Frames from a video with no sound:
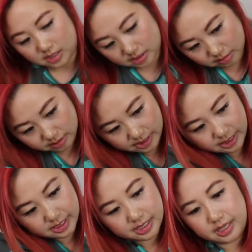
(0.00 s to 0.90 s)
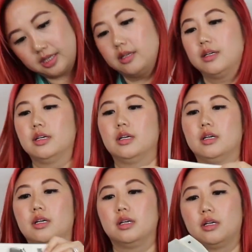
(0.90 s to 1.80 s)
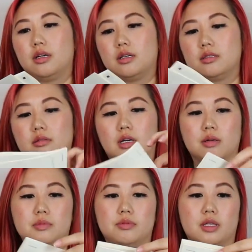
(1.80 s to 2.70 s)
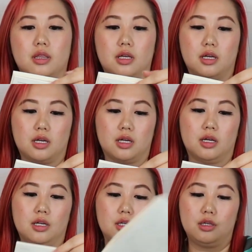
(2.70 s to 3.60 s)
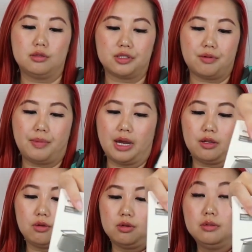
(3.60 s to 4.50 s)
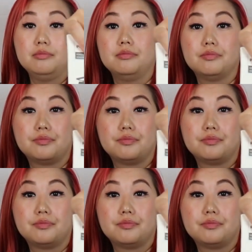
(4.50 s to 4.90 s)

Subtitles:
Okay, it also comes with the user manual,